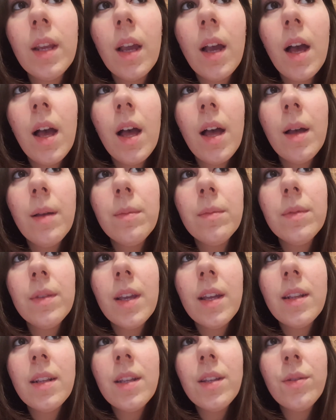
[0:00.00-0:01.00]
Um,
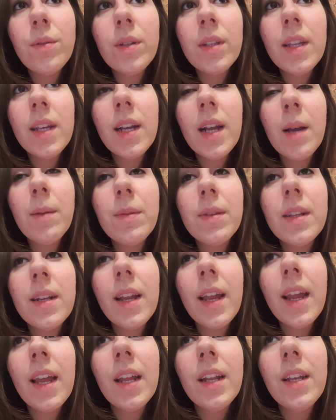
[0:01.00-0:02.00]
and this really comes in
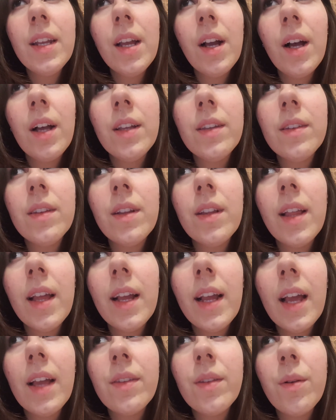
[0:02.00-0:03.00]
handy also
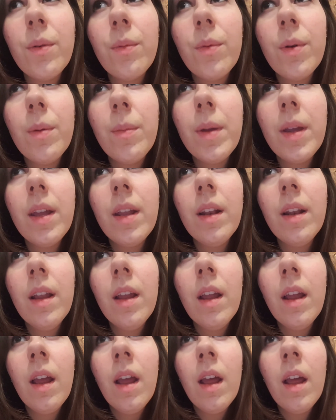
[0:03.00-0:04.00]
like as a woman
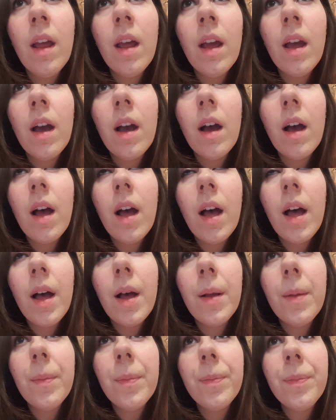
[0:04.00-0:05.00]

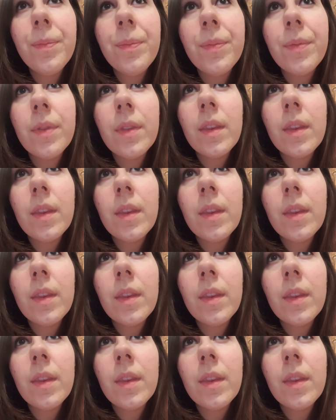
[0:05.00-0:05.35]
um